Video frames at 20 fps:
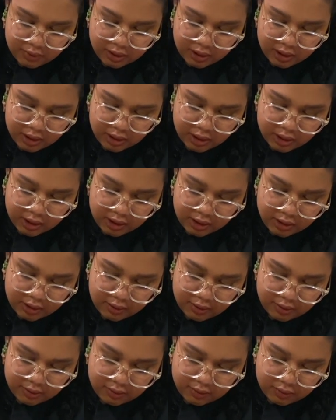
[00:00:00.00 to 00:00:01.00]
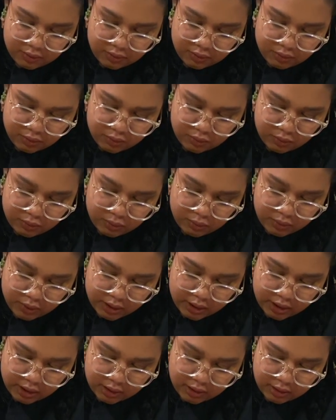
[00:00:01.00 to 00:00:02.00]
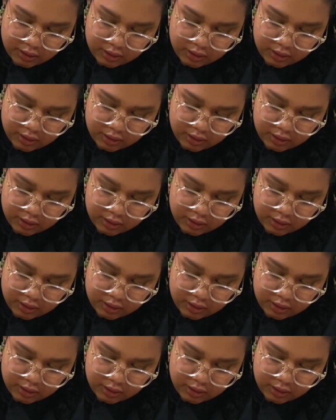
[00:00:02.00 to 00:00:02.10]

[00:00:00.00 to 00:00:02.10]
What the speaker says: And do like